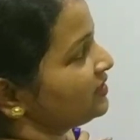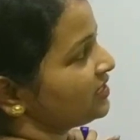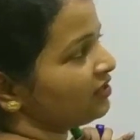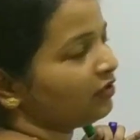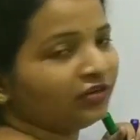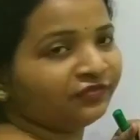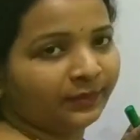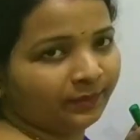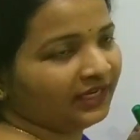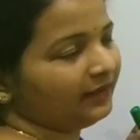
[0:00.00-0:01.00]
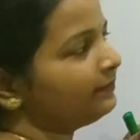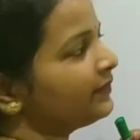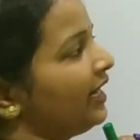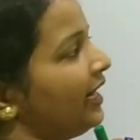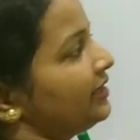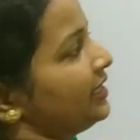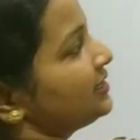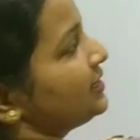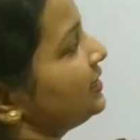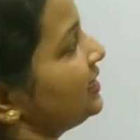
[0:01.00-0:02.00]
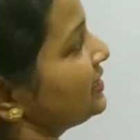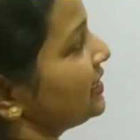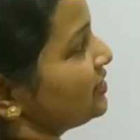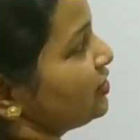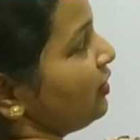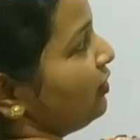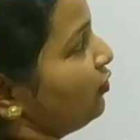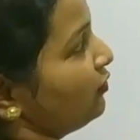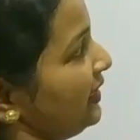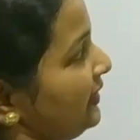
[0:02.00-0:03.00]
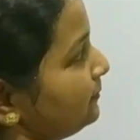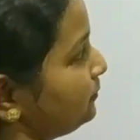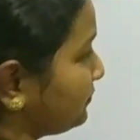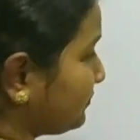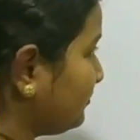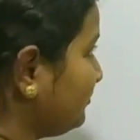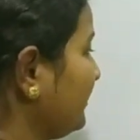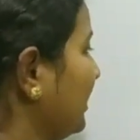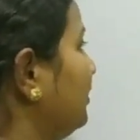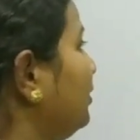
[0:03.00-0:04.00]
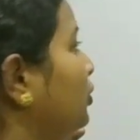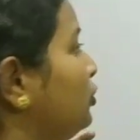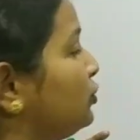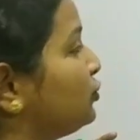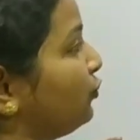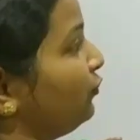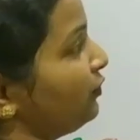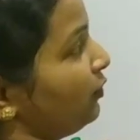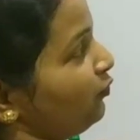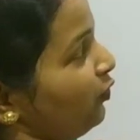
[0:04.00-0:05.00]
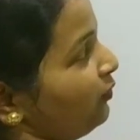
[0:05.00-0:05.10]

which are called fimbriae, and this is the ovary. So from